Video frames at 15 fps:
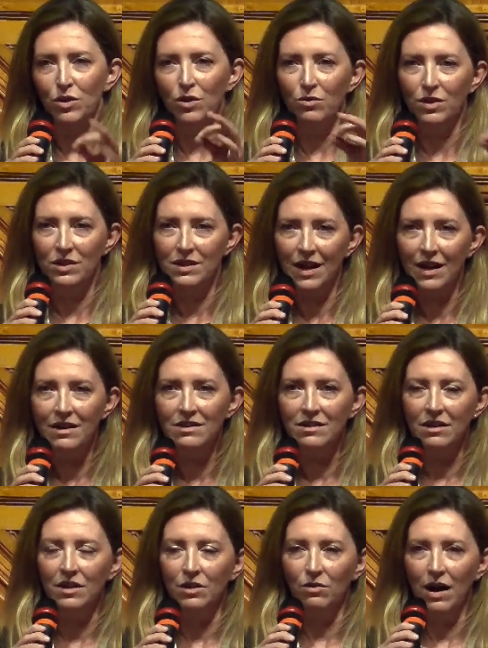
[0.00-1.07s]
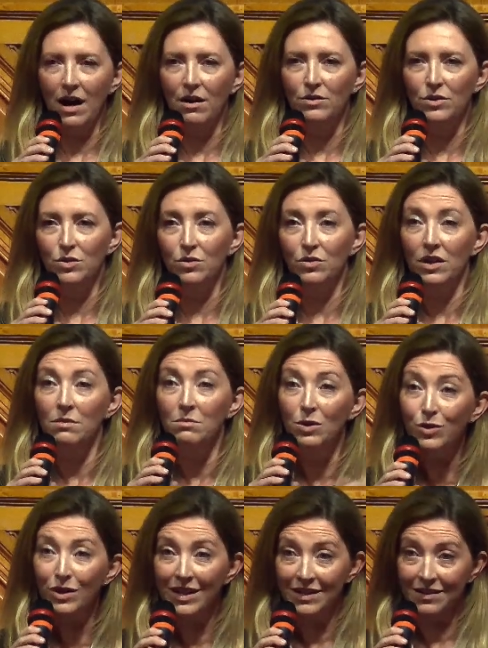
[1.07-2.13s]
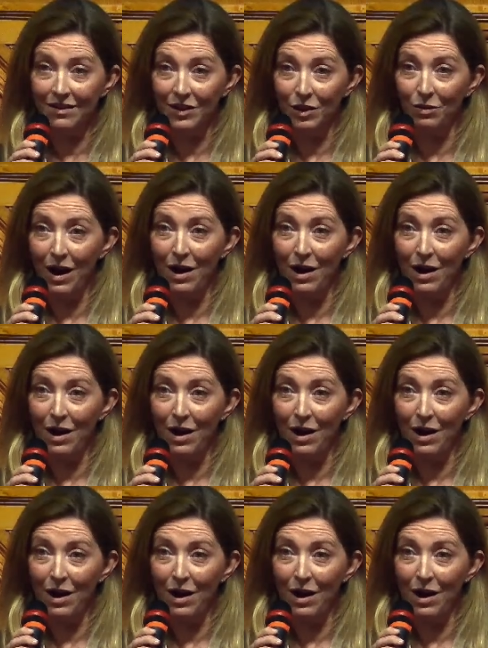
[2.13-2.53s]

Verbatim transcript: who know the science on the ground, who know the communities on the